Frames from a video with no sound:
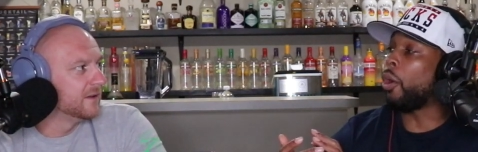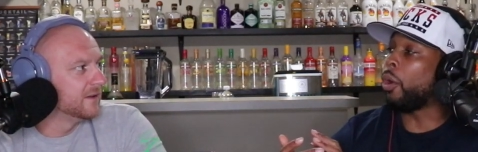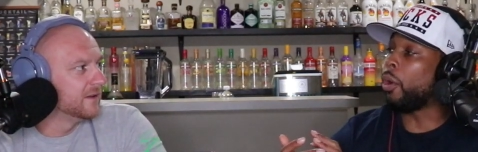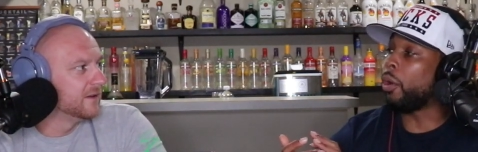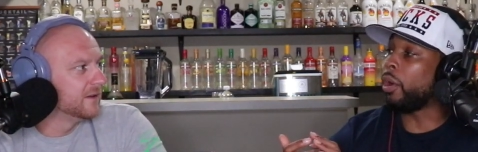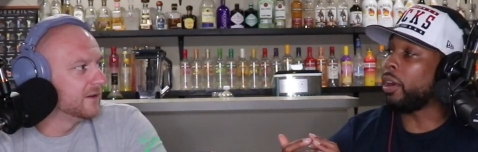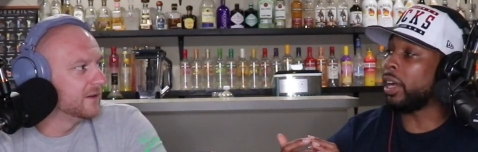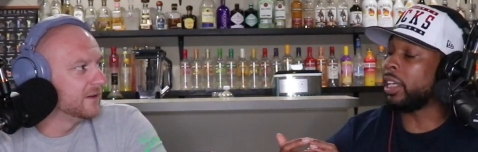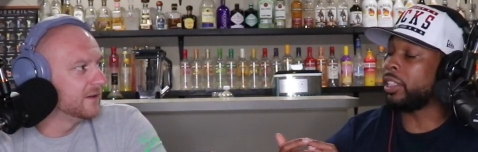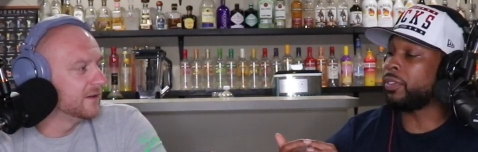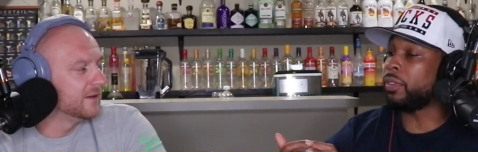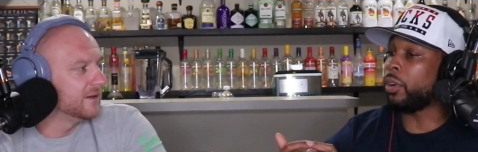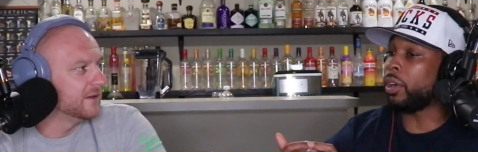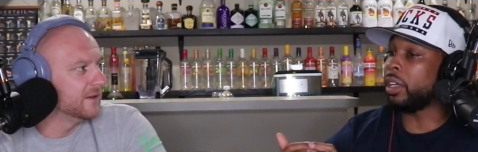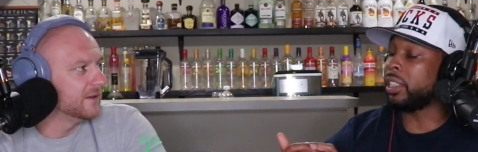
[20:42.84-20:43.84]
Speaker 1: are as
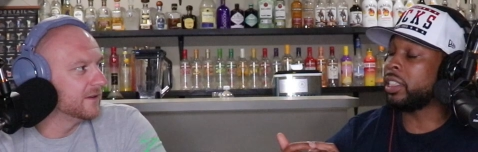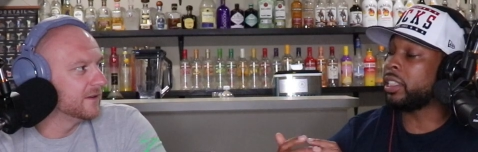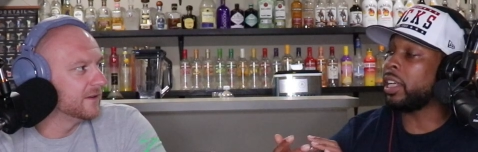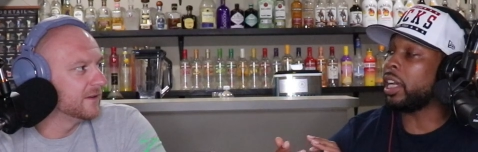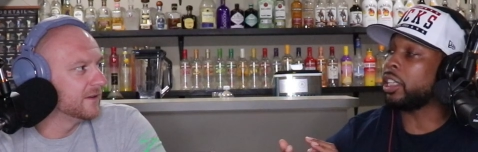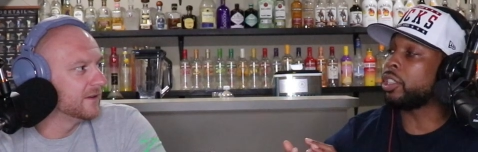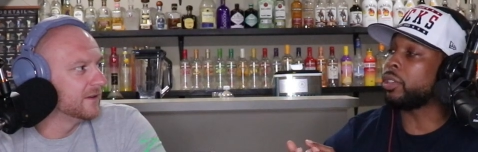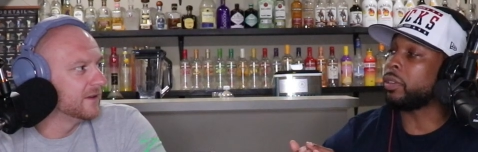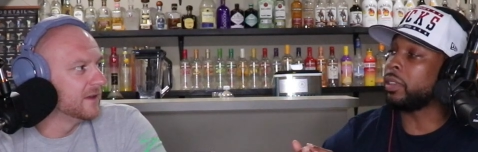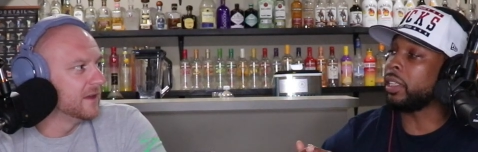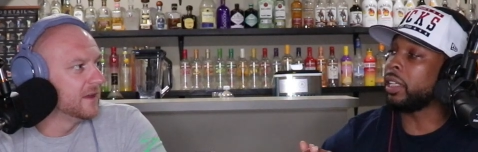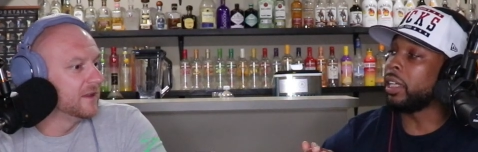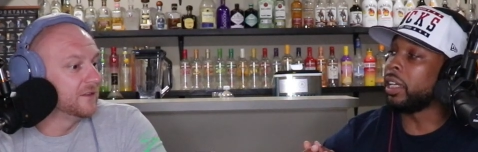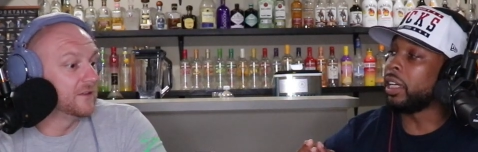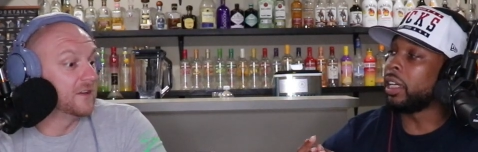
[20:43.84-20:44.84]
far as sexually.
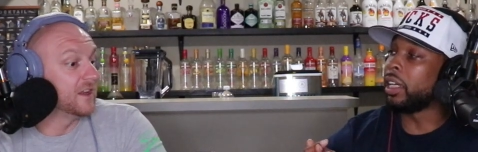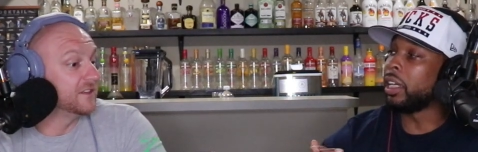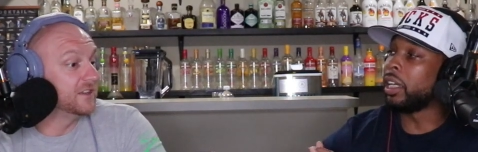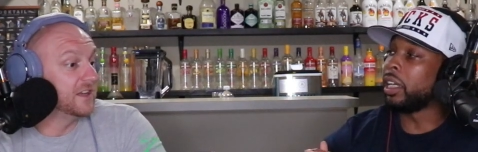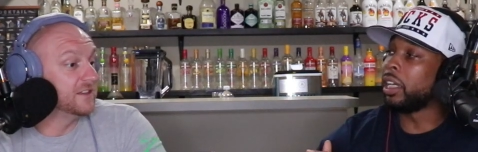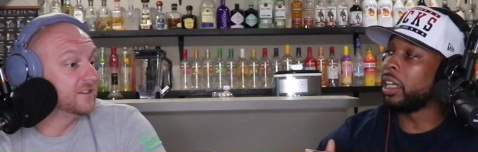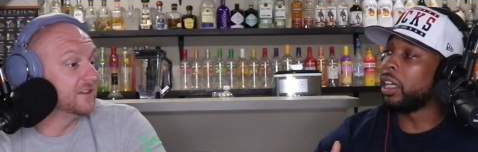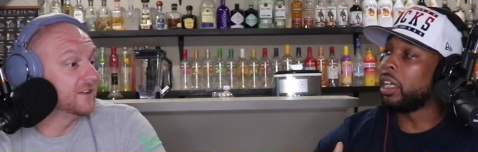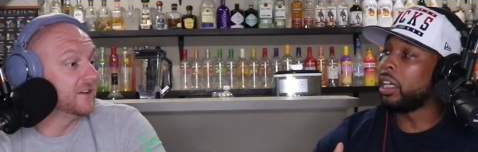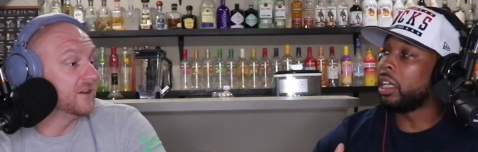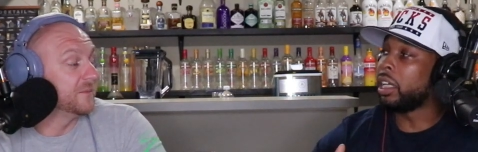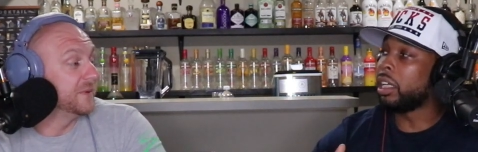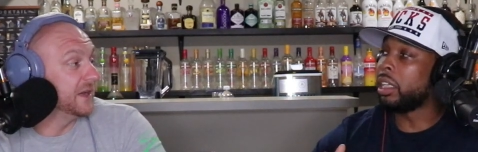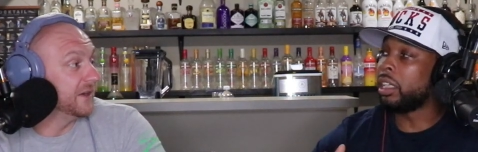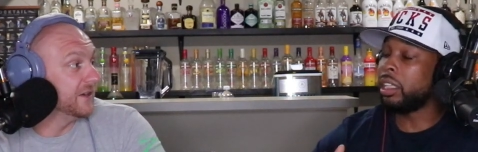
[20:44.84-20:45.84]
They're
Speaker 2: not changing their
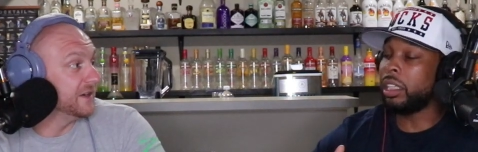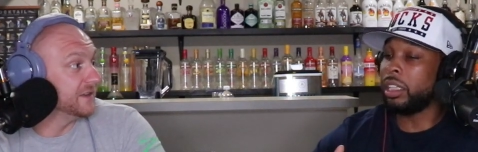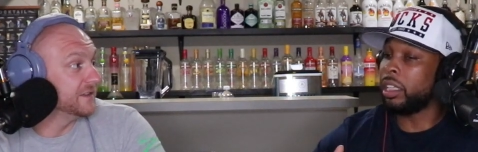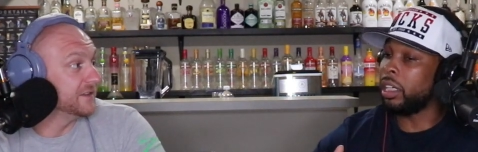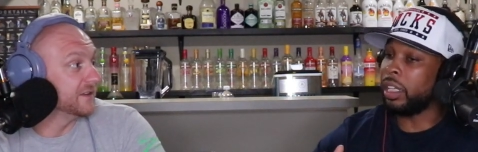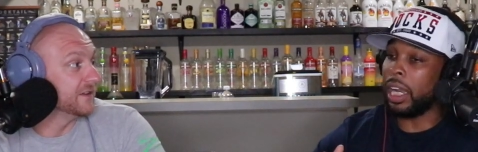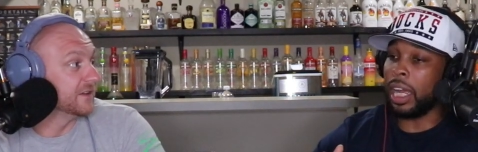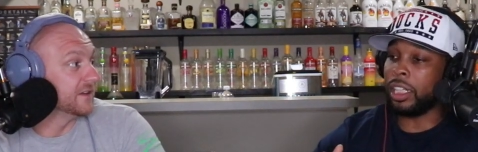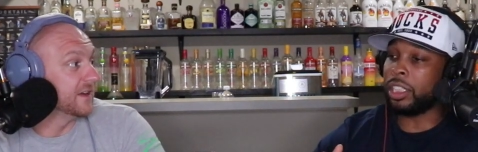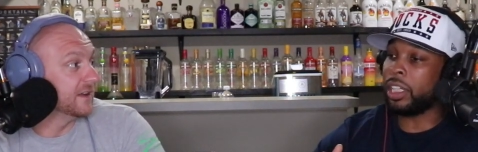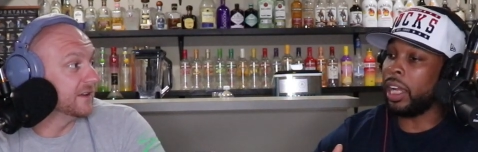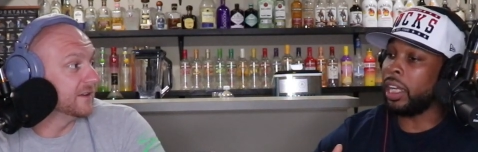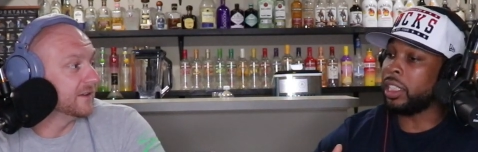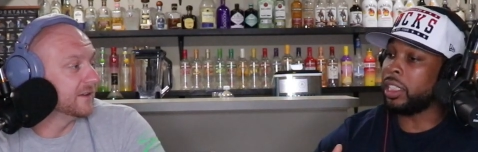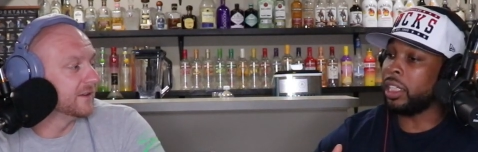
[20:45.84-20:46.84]
appearance. They're, they're not
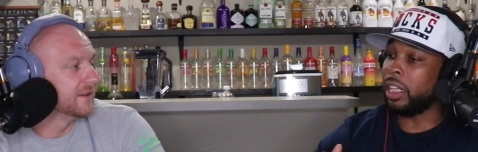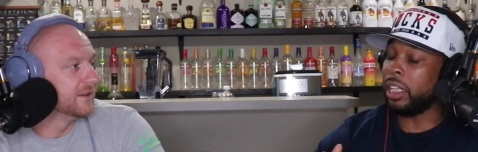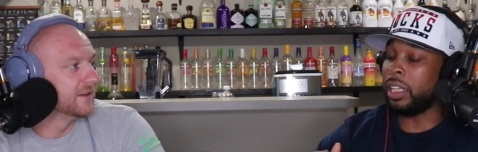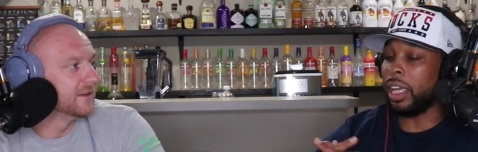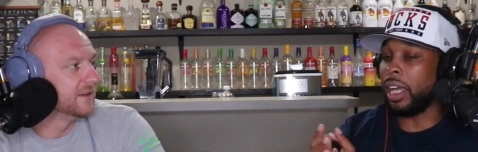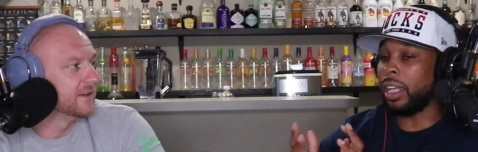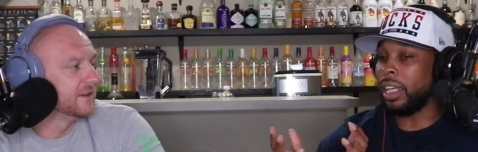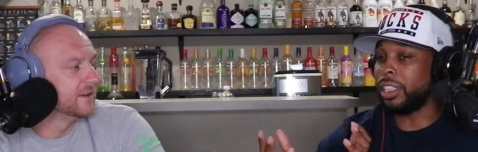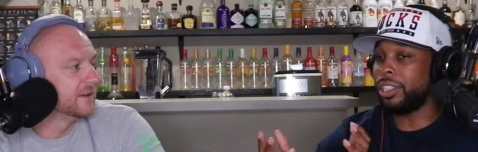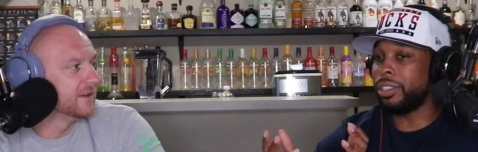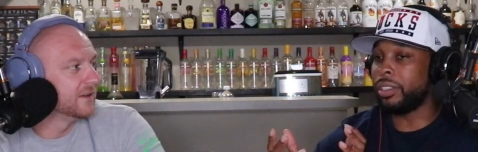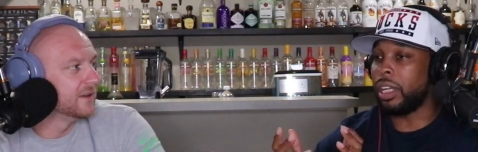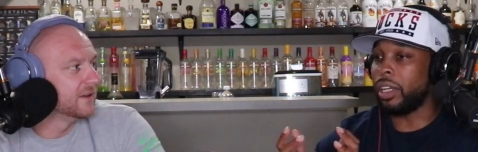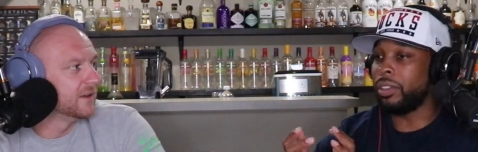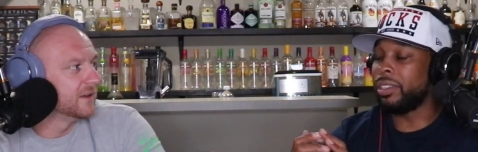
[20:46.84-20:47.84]
Speaker 1: changing anything unless you
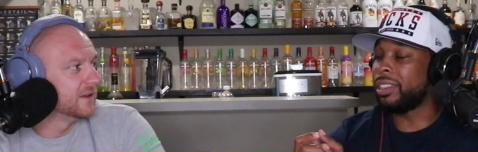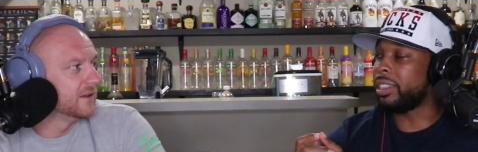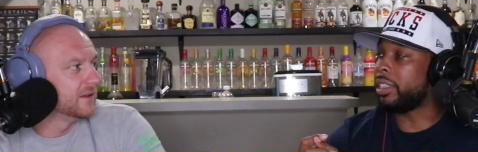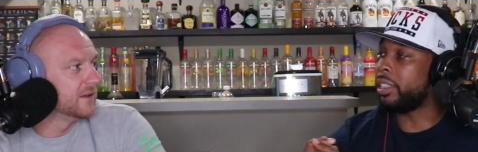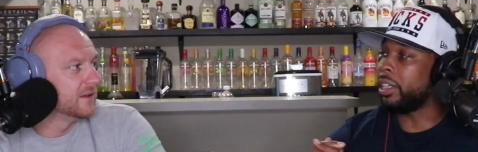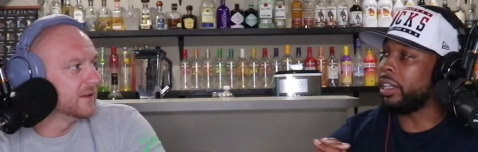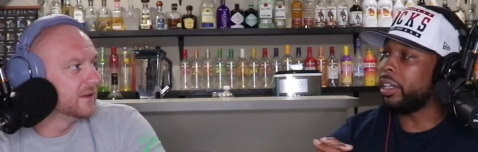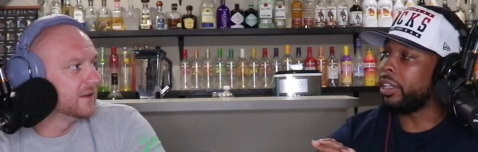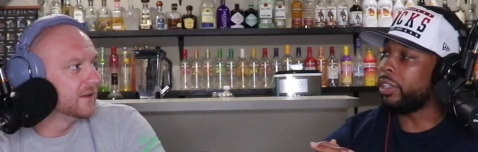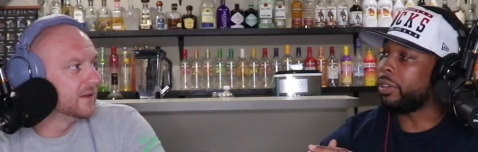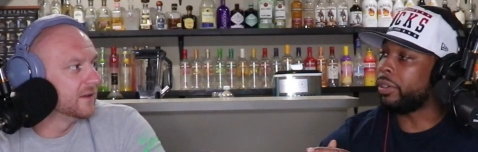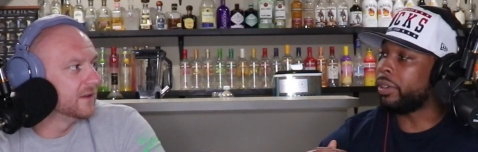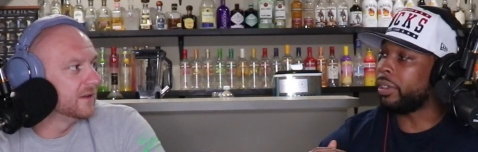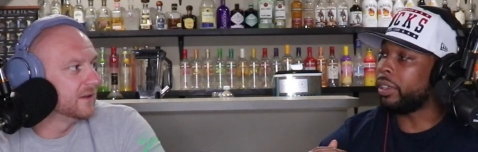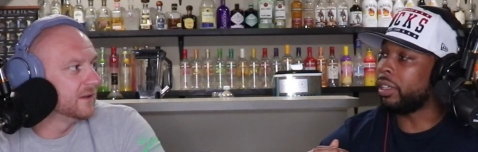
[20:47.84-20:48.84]
know you're a stud
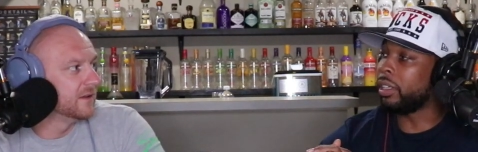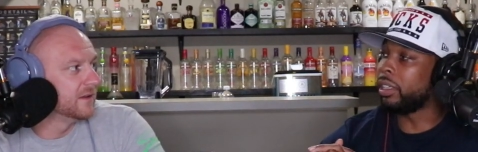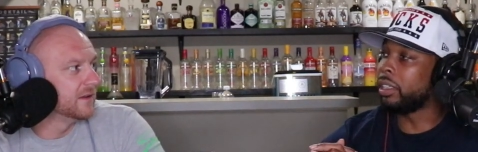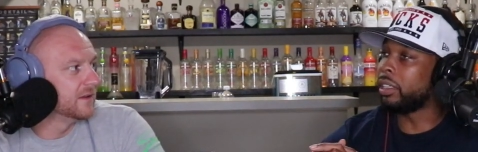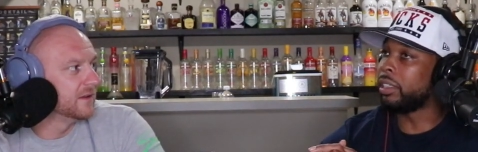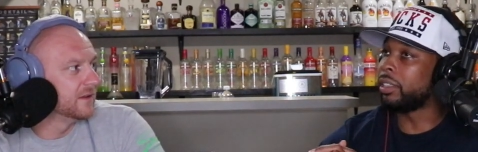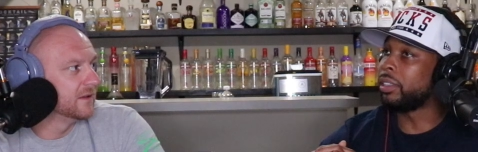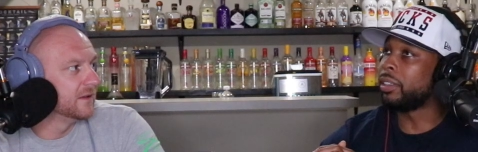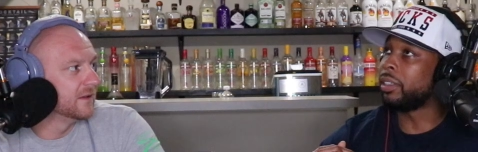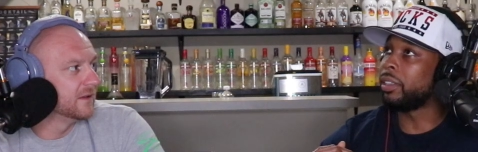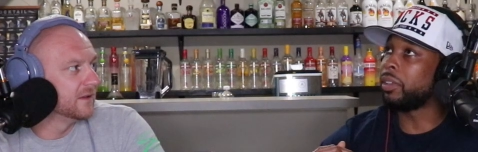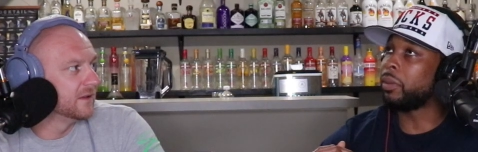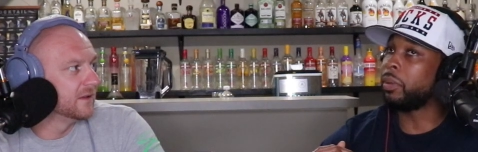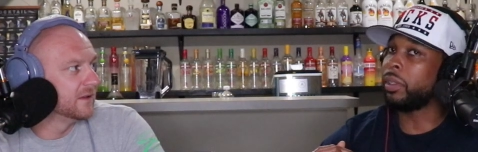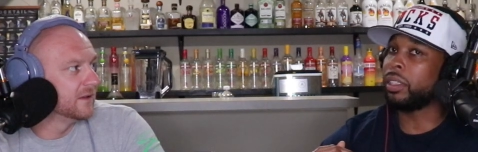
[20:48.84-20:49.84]
or
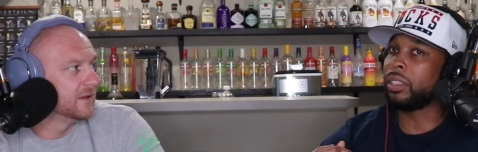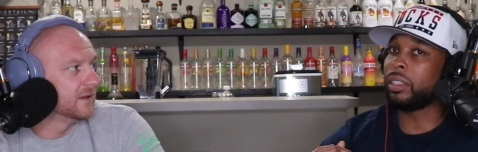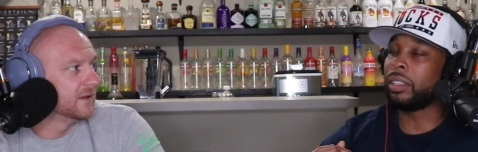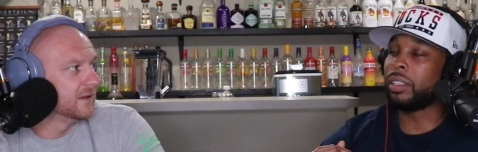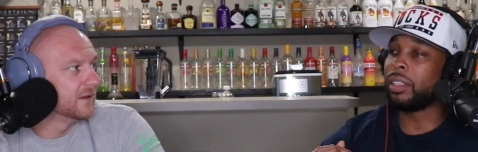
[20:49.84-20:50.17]
what is